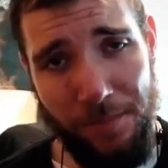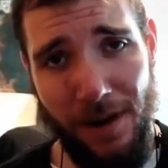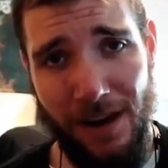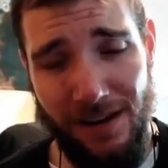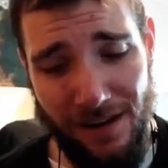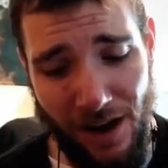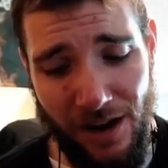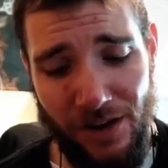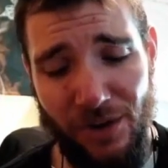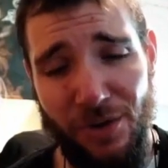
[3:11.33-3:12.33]
pin
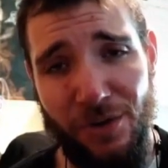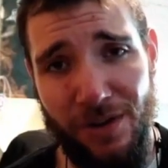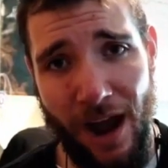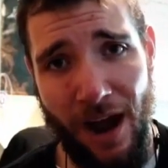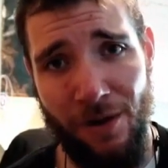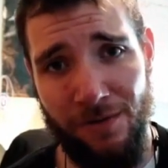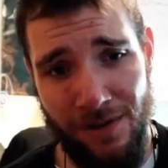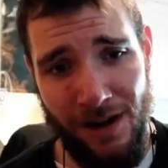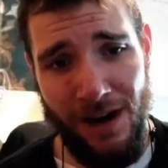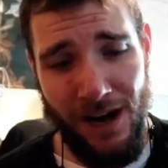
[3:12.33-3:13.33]
you
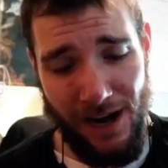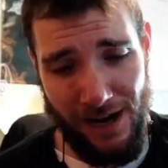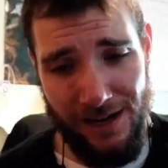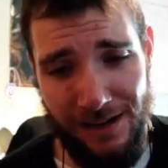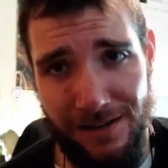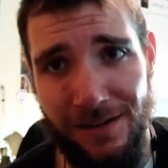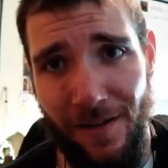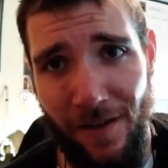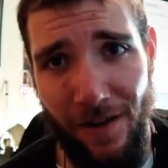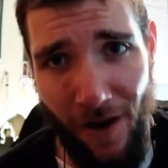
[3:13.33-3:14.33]
down in
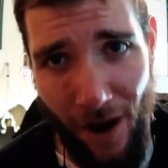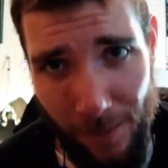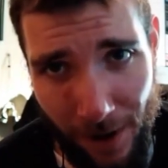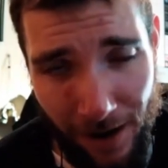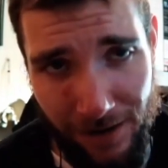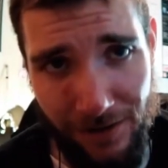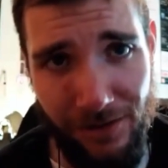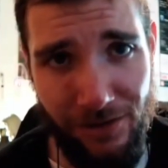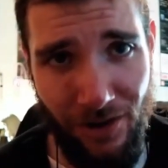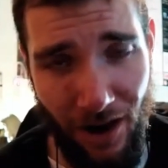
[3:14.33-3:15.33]
the comment
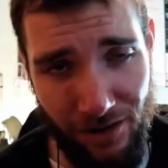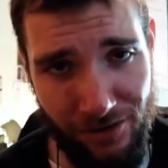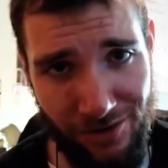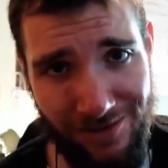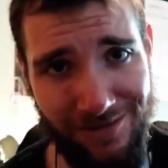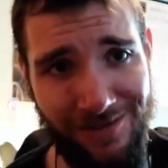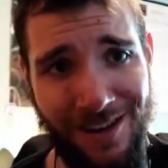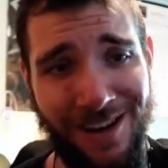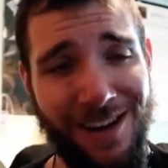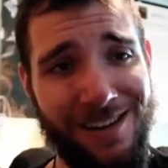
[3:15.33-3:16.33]
section
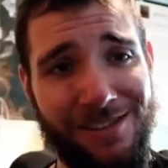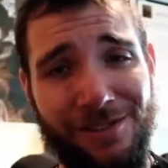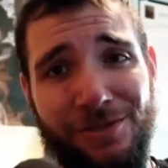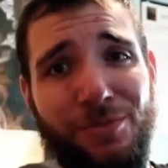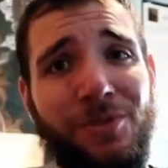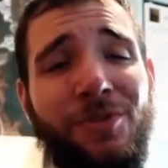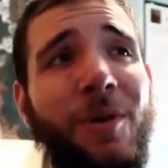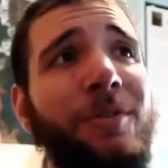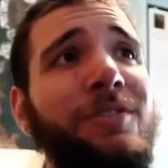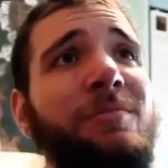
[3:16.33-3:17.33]
and you'll be
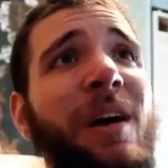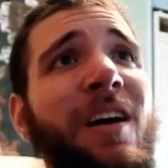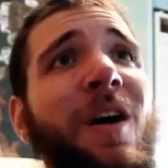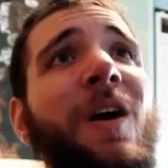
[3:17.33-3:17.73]
noticed by